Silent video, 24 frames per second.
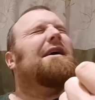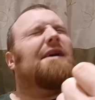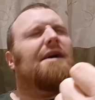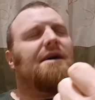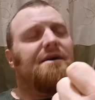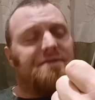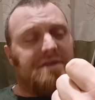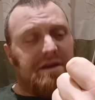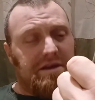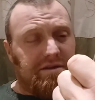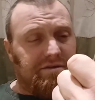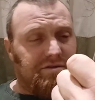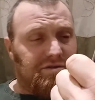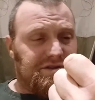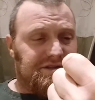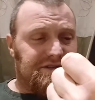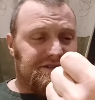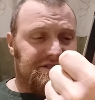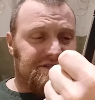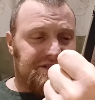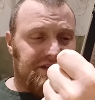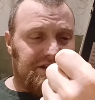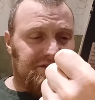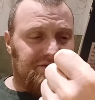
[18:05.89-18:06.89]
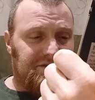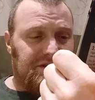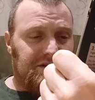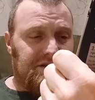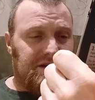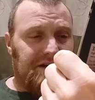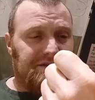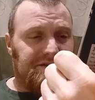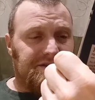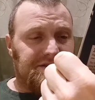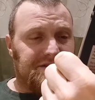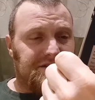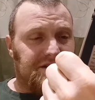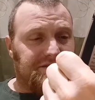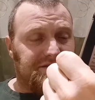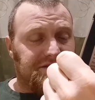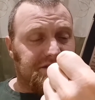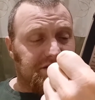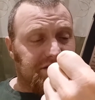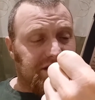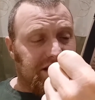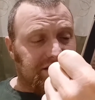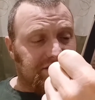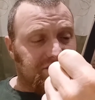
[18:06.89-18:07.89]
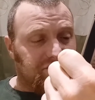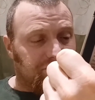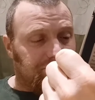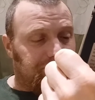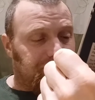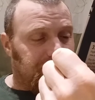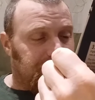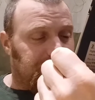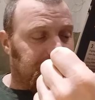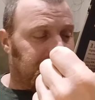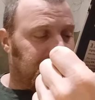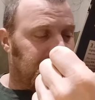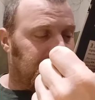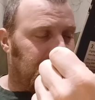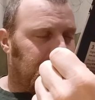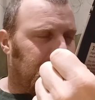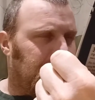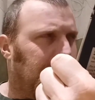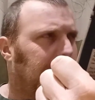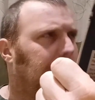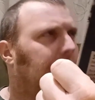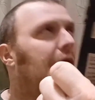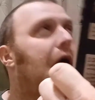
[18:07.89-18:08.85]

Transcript: And then you've got the scenery and the other stuff, so that's all pretty cool.